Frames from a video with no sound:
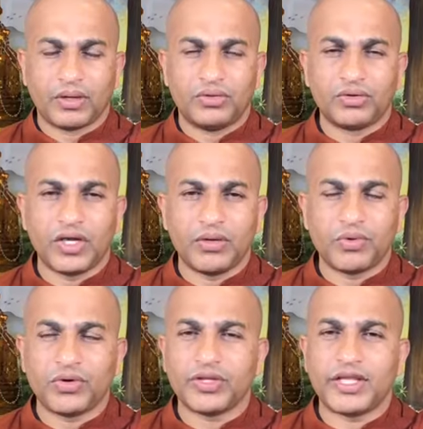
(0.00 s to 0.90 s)
looking
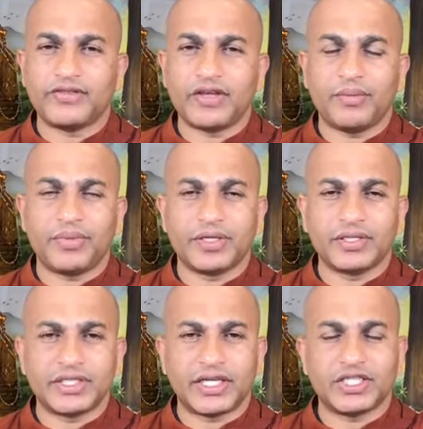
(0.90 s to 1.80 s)
for this
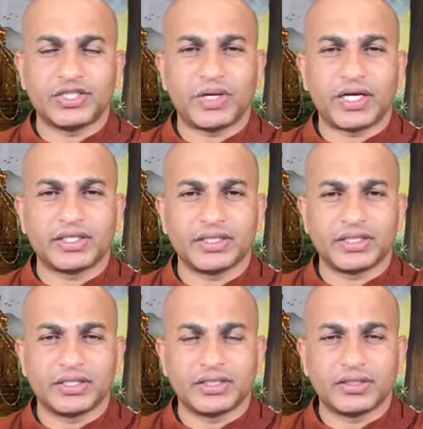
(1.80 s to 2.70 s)
happiness,
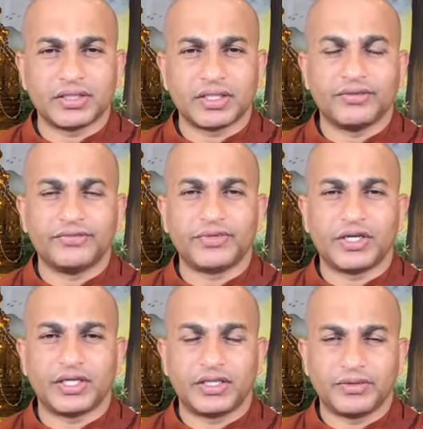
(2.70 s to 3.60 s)
satisfaction,
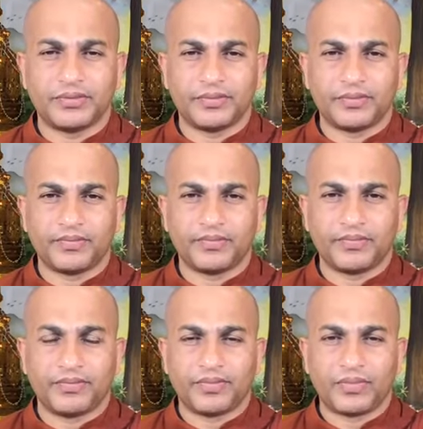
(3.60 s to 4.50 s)
comfort,
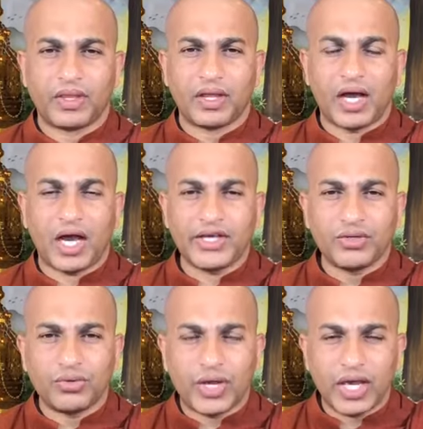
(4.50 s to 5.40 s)
are
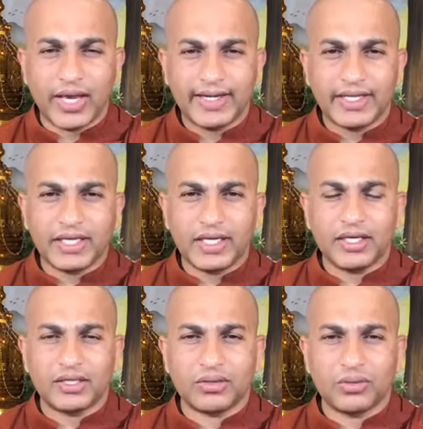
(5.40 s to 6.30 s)
you gaining
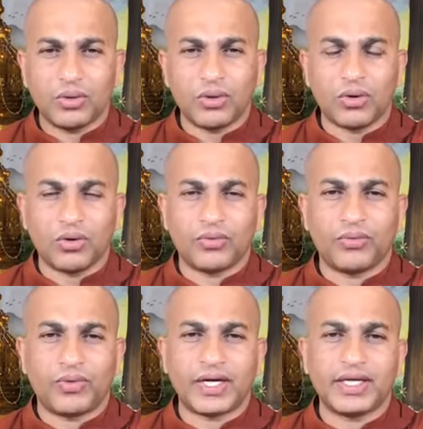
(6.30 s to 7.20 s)
it? Or
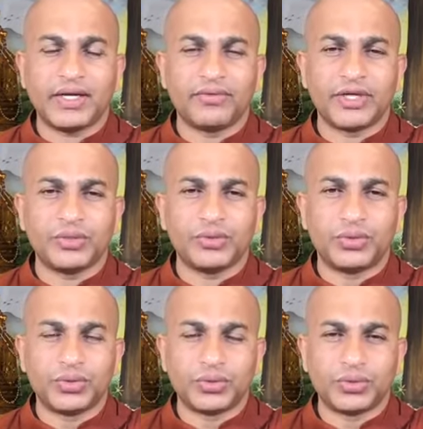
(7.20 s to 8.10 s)
whatever you
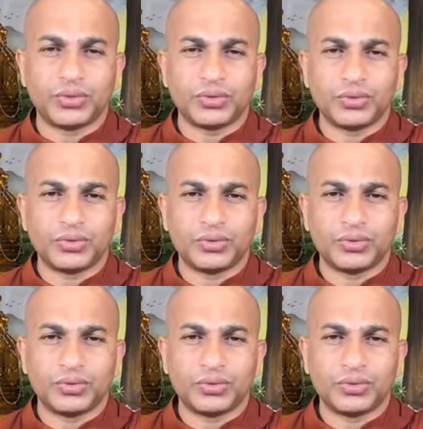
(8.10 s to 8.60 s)
do